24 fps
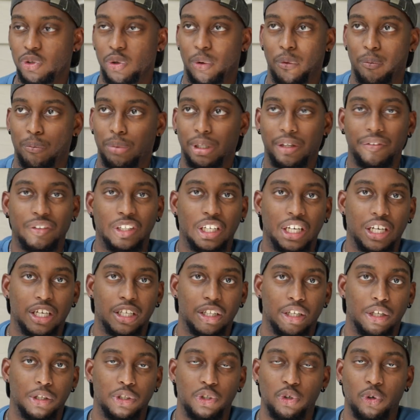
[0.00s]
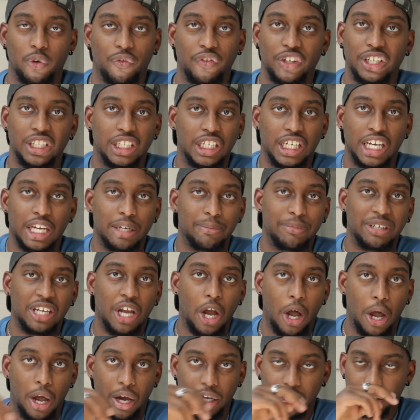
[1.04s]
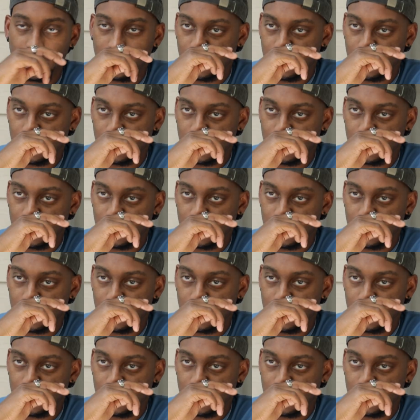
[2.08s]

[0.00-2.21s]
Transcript: oblivion, to infinity and beyond.